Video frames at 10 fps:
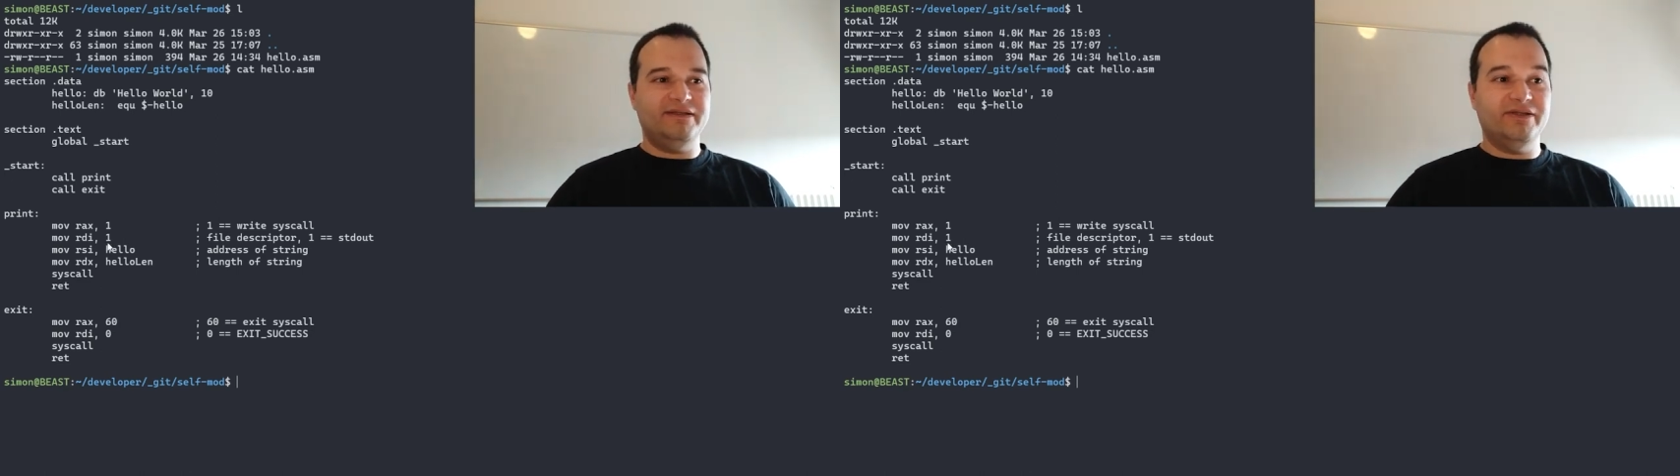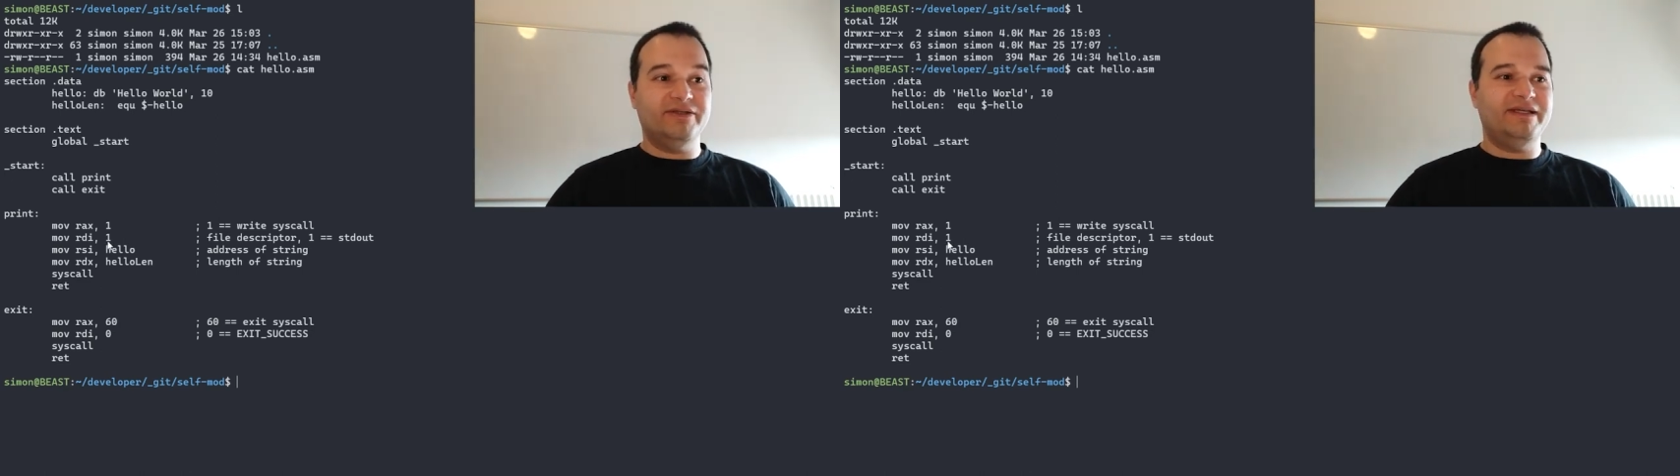
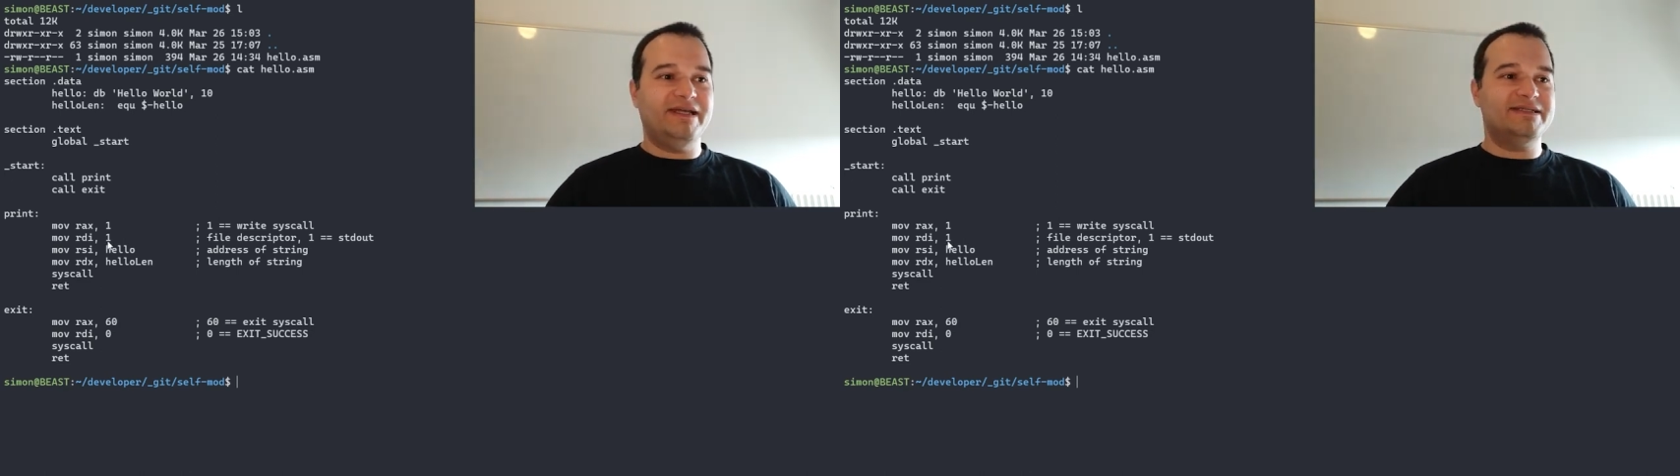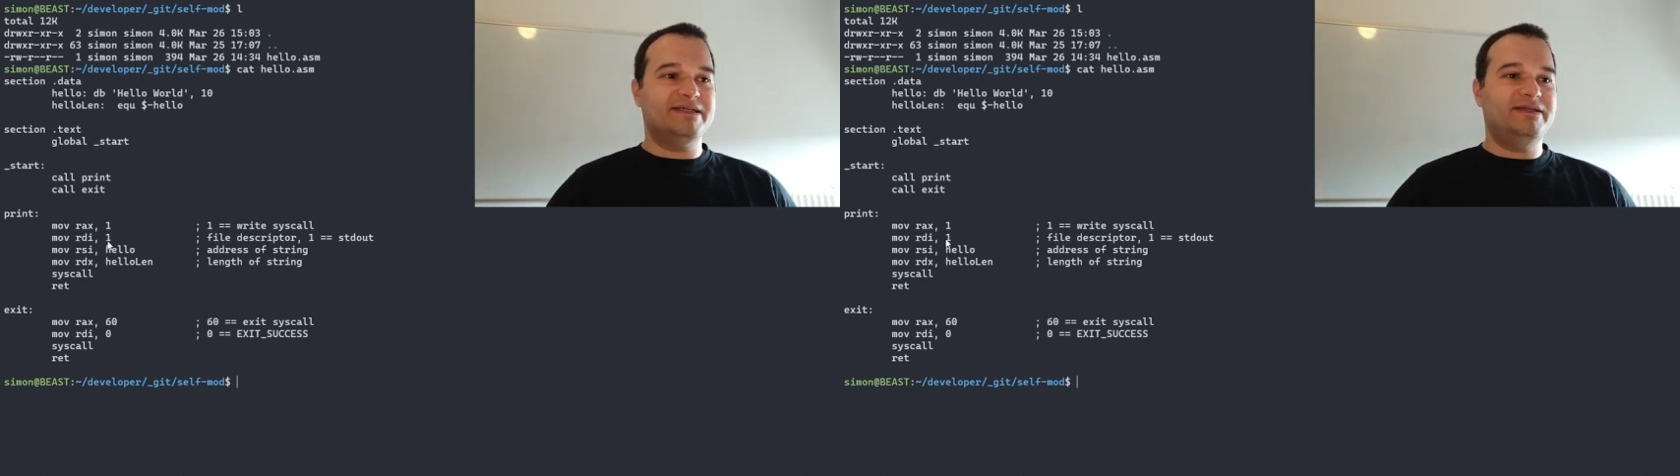not
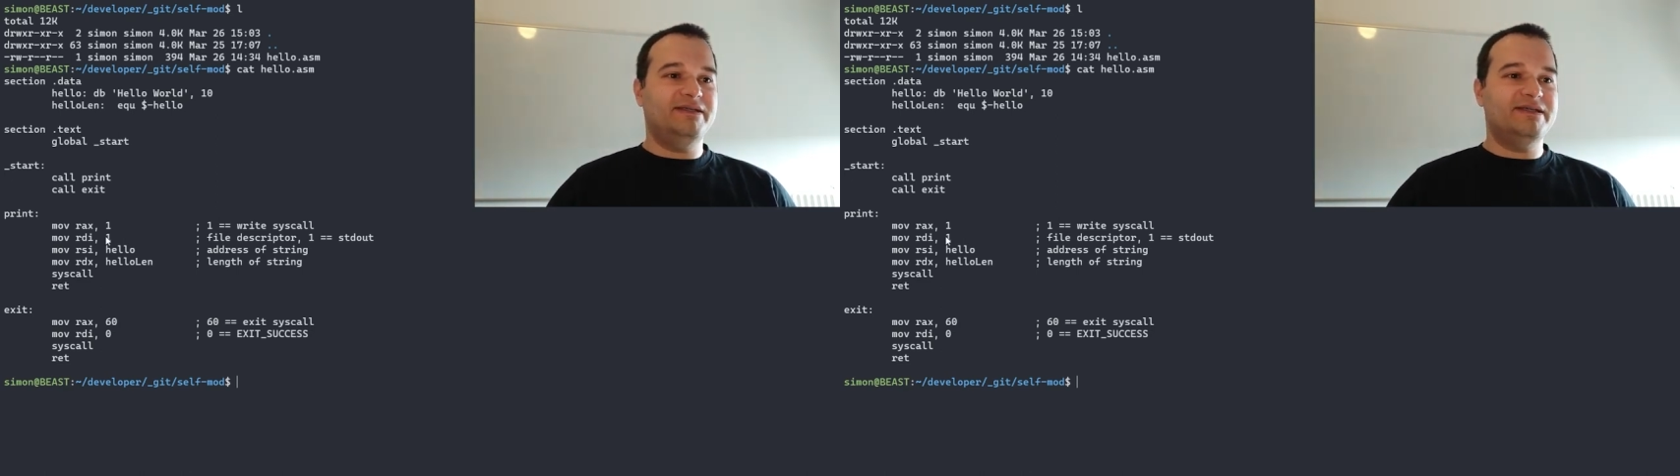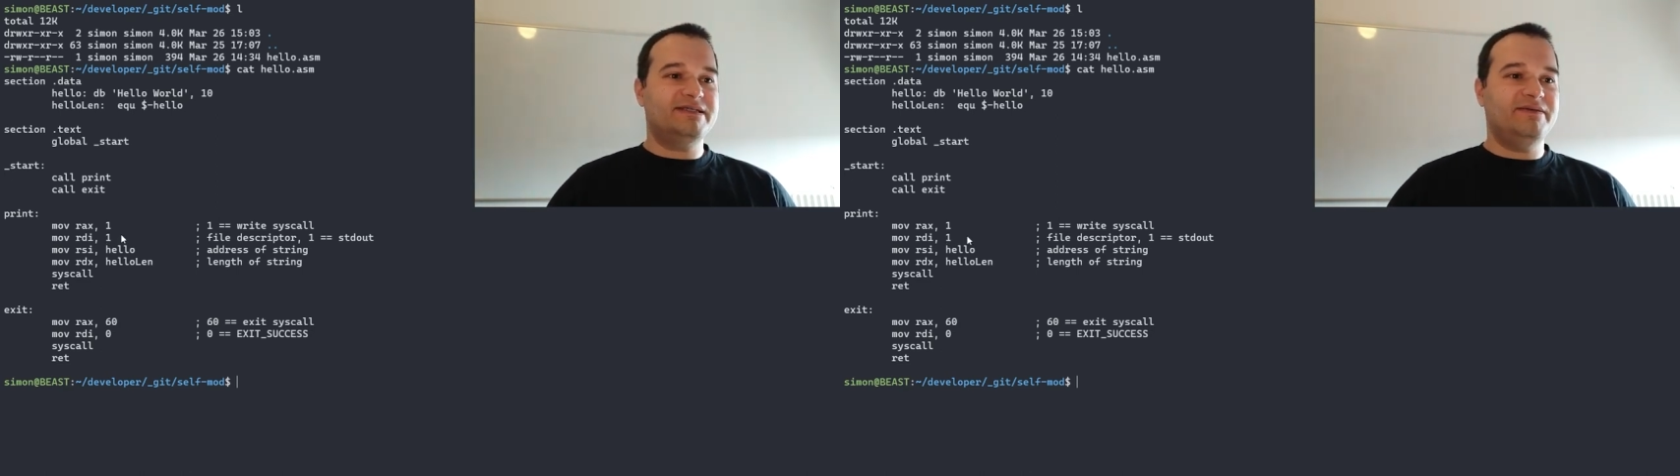exactly
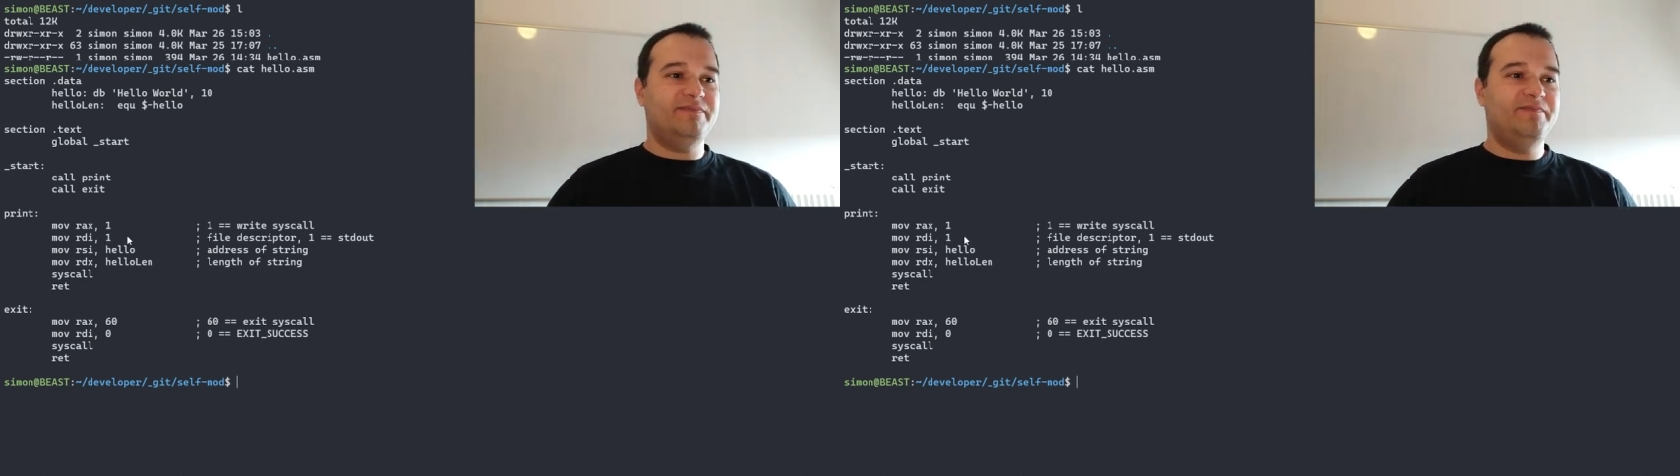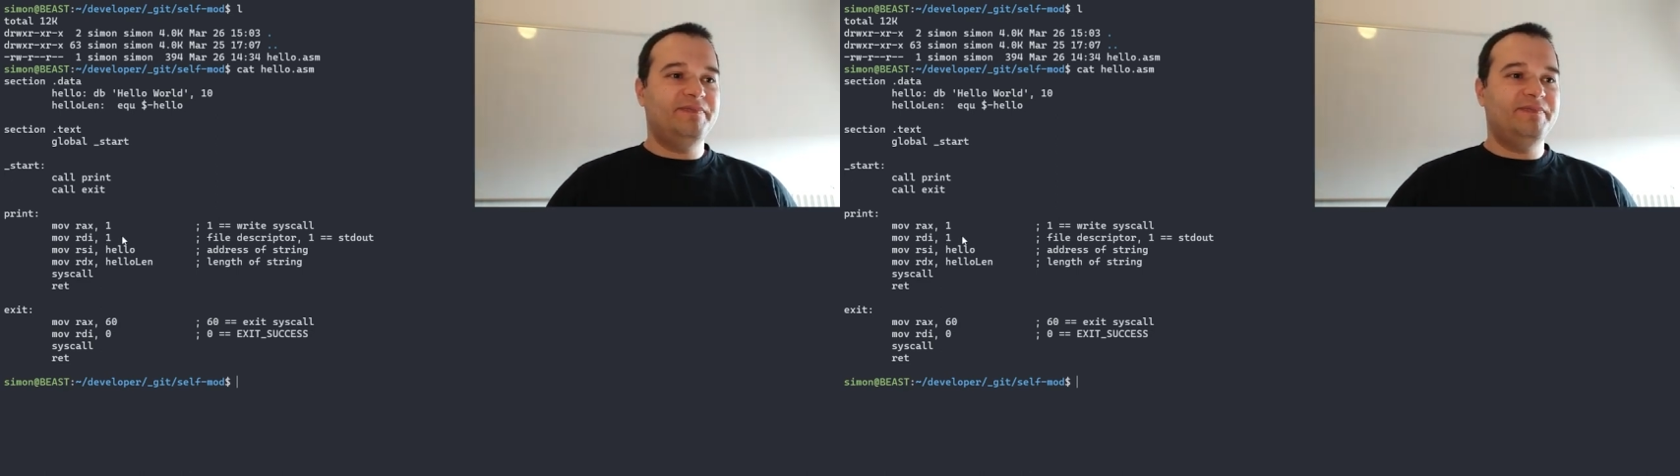the same.